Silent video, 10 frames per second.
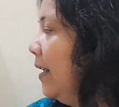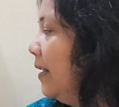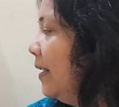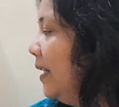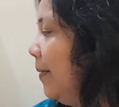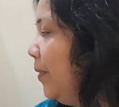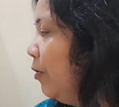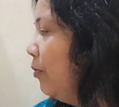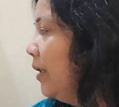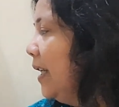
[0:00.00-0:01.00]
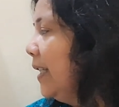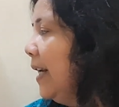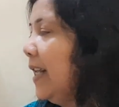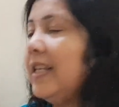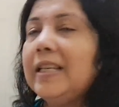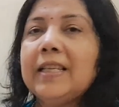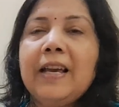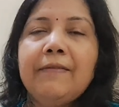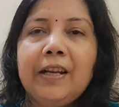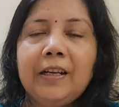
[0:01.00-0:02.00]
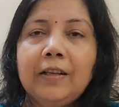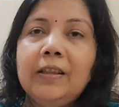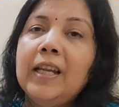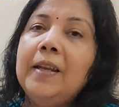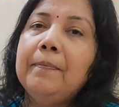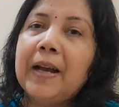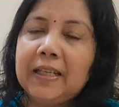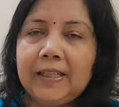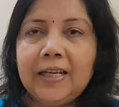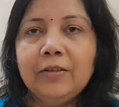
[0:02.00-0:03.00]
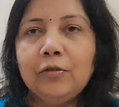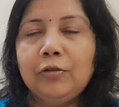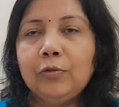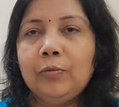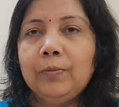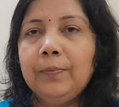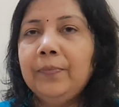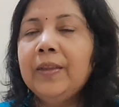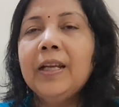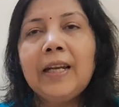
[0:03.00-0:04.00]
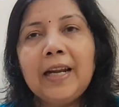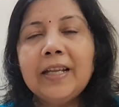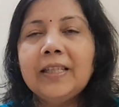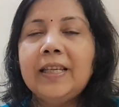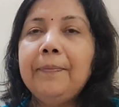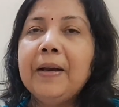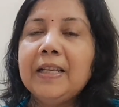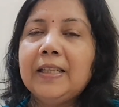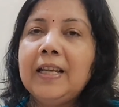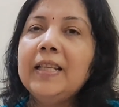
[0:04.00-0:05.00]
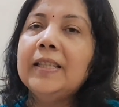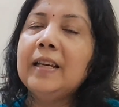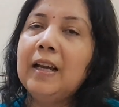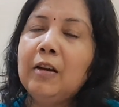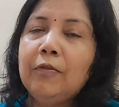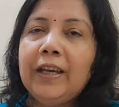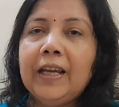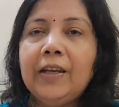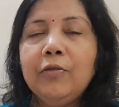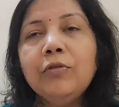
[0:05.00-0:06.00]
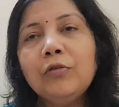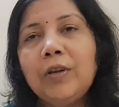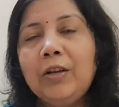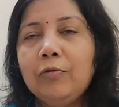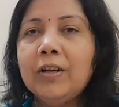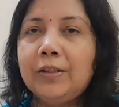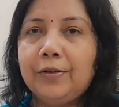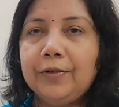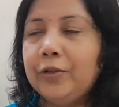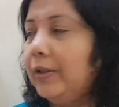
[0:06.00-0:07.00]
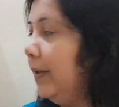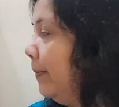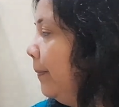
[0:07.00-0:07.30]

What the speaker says: Some 2-3 sentences I have written in past tense also. Let us see past tense how we can use going to construction.